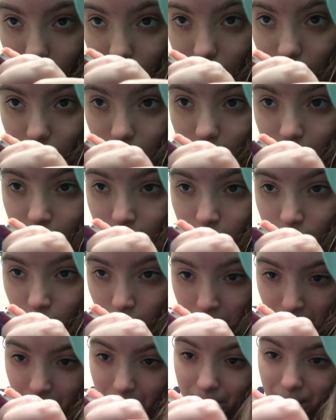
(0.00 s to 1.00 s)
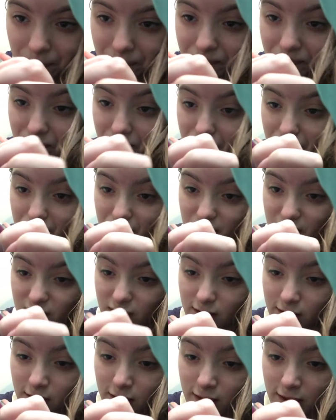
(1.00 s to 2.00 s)
You can hear them.
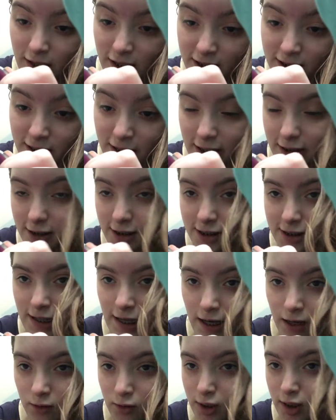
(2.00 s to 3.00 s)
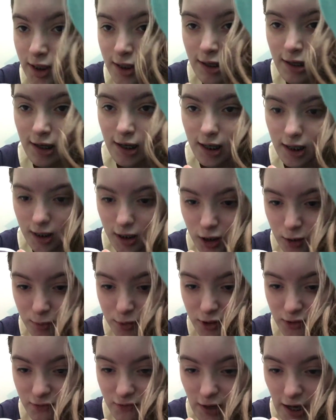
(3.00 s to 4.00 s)
They take the sound,
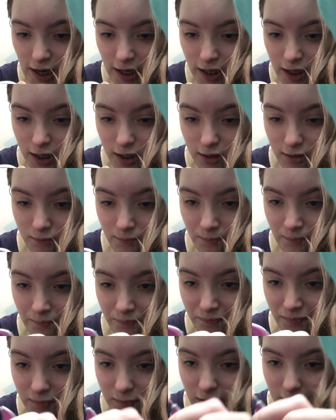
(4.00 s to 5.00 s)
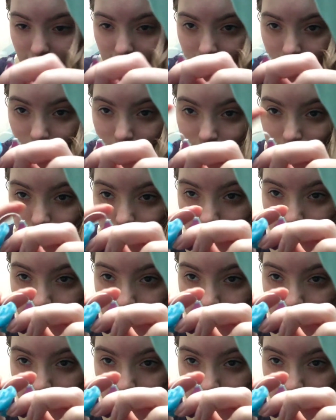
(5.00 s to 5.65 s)
amplify it, and it goes through